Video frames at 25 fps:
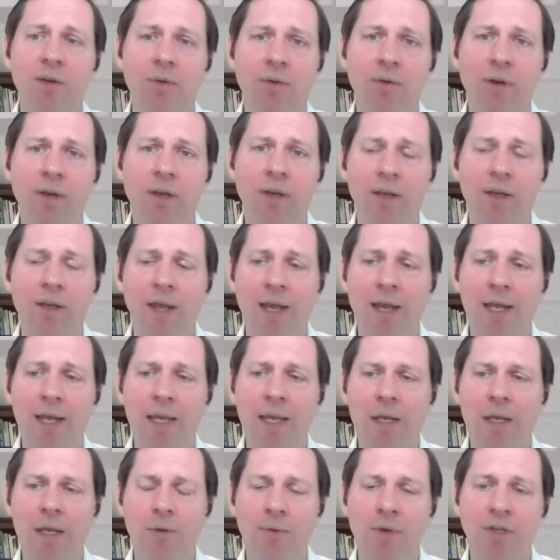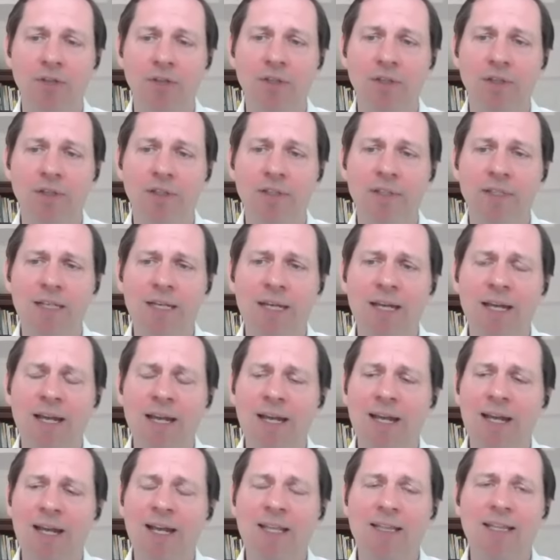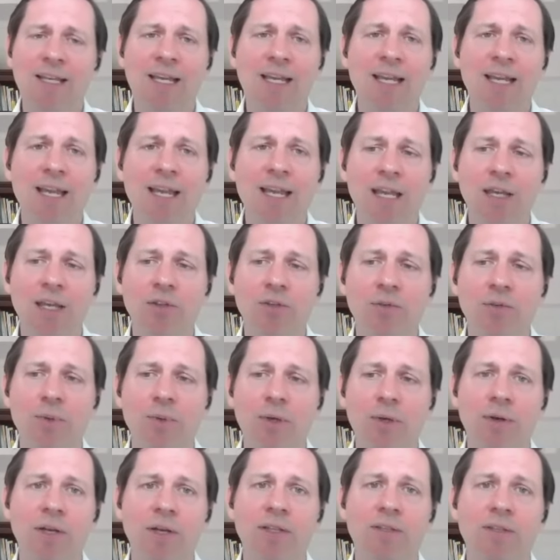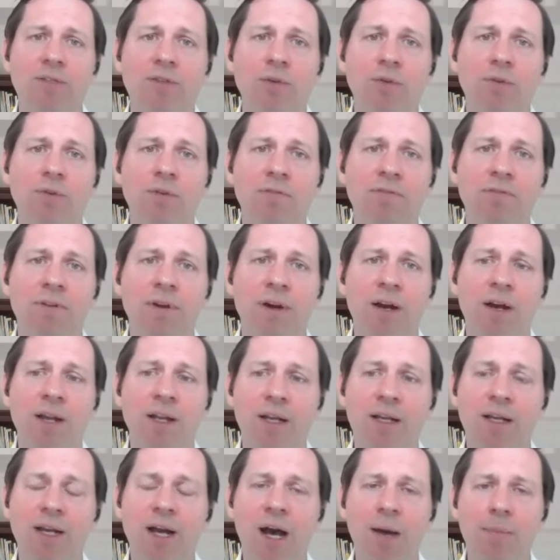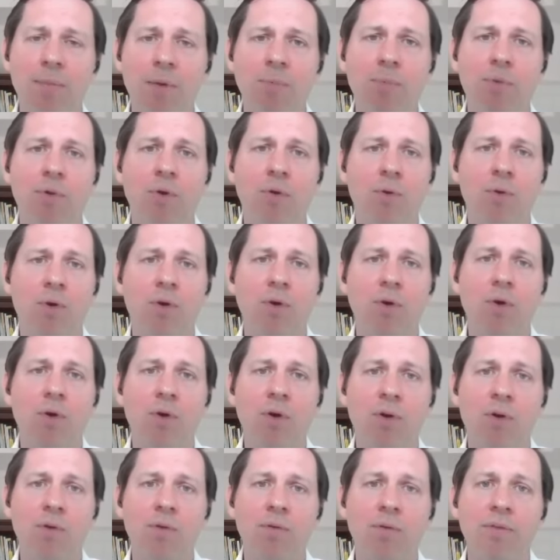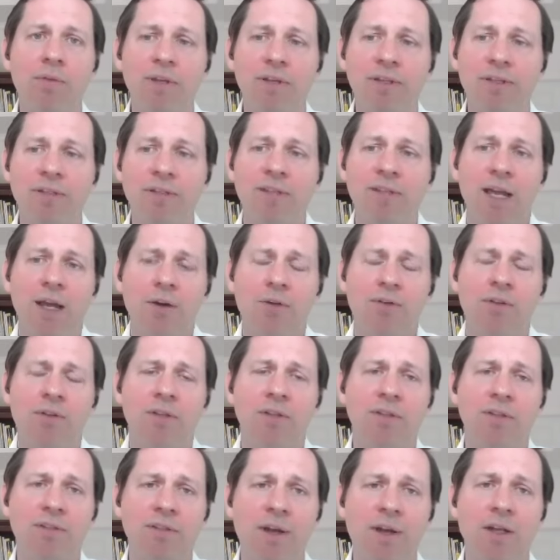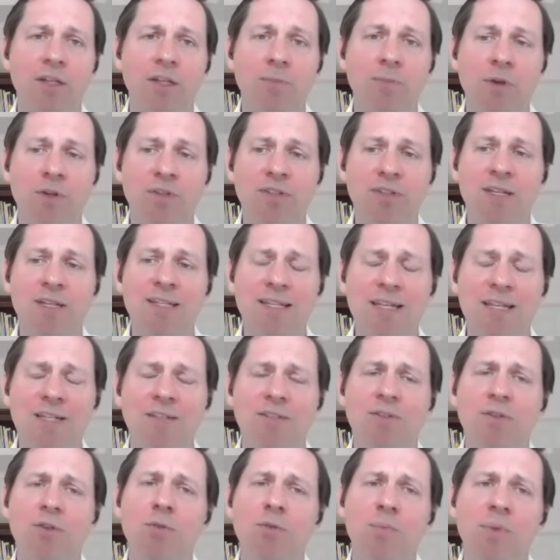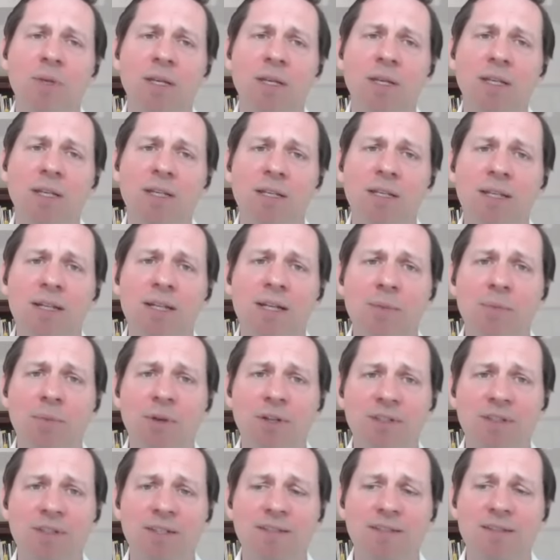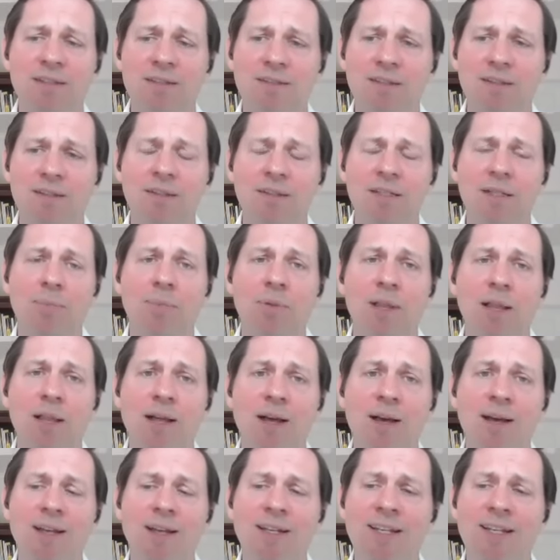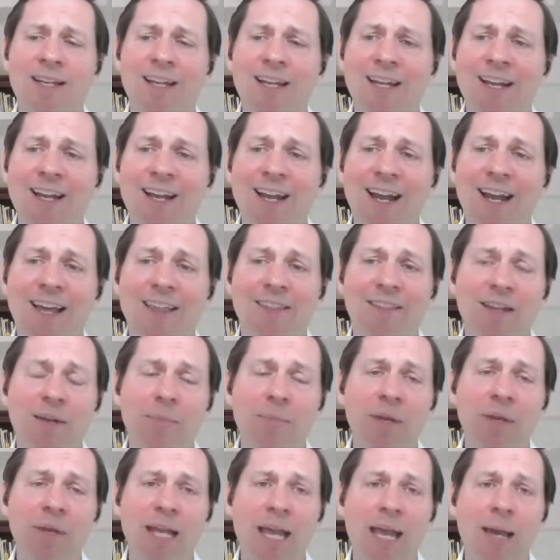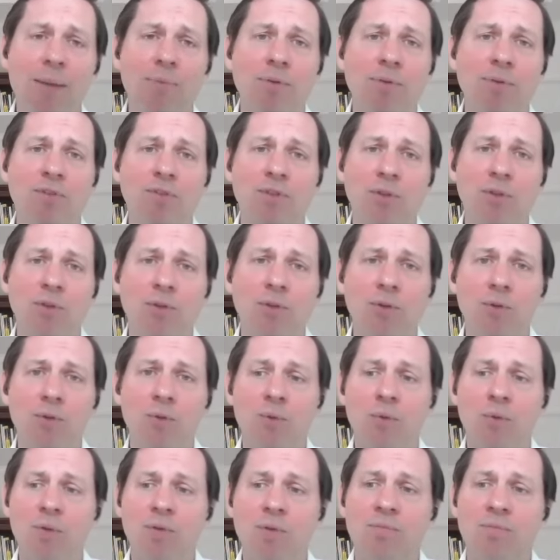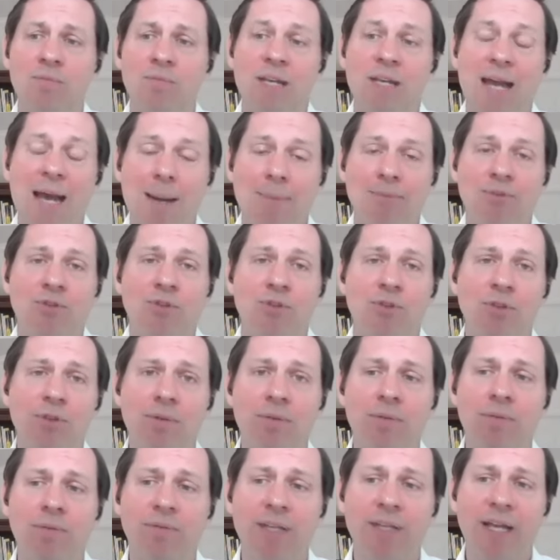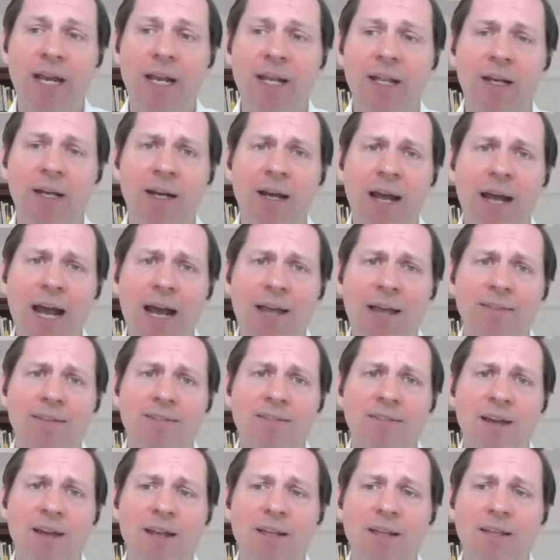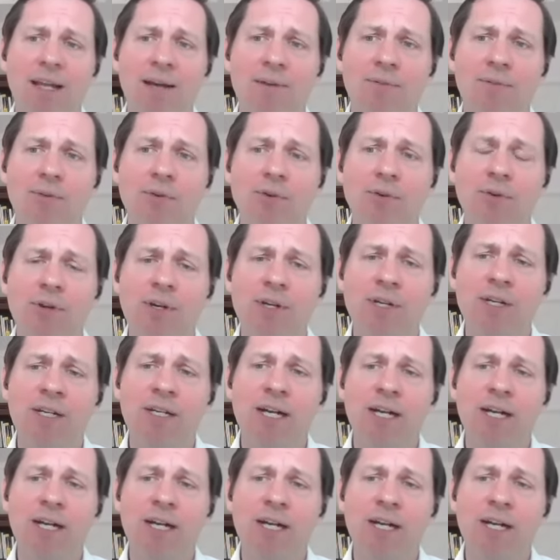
or a region, I think the key is really to define a common protocol that is tailored to the site as much as it needs to be, but is consistently applied, and then being able to capture data at the site level,